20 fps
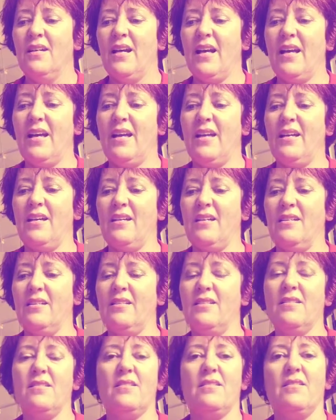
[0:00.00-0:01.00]

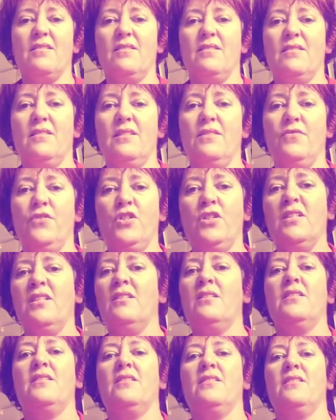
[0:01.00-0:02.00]
And if you
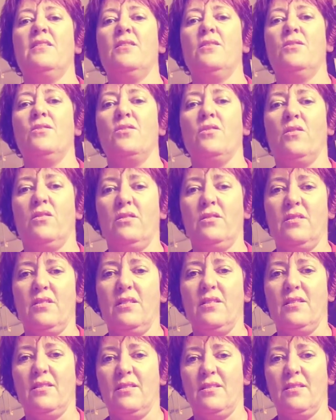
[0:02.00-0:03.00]
need to see your doctor,
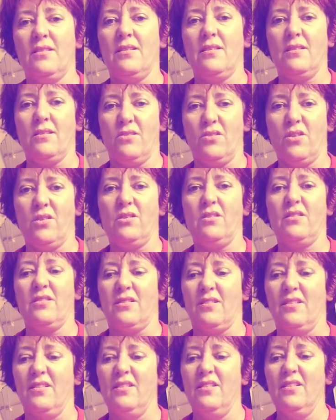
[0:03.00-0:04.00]
then see your
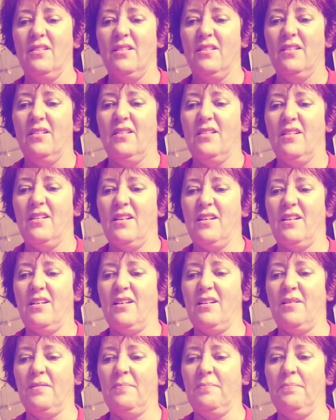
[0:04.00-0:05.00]
doctor.
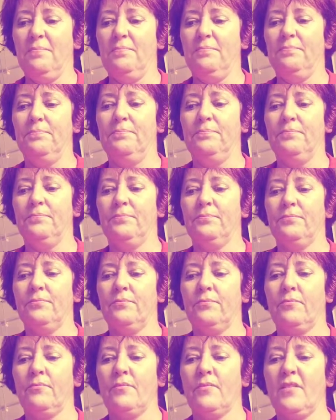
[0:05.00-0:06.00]
Same
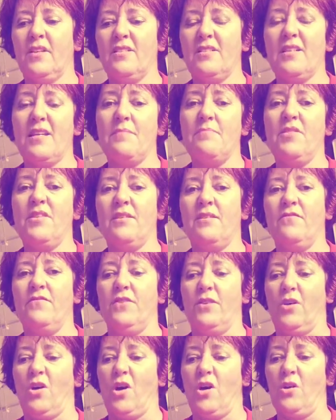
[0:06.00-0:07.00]
thing
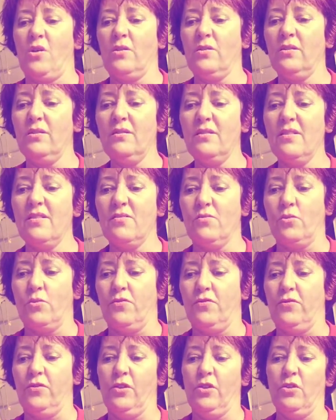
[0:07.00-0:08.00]
for colds or
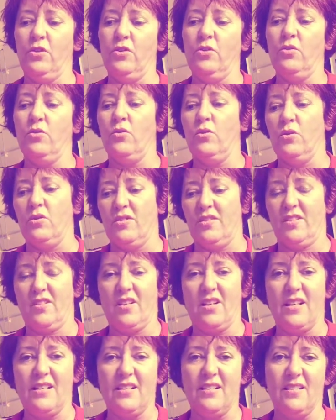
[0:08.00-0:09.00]
flu or
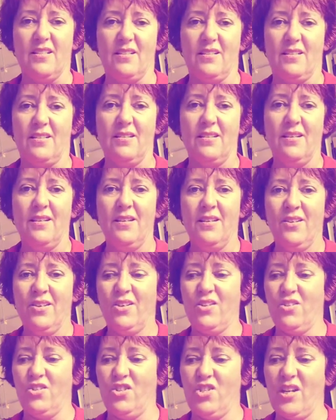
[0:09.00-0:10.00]
sinus
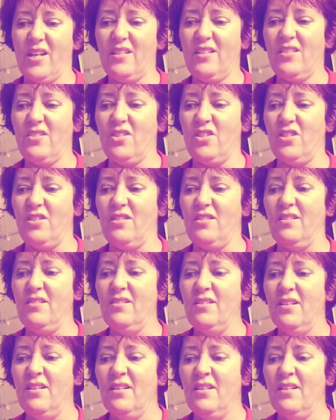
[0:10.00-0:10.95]
congestion.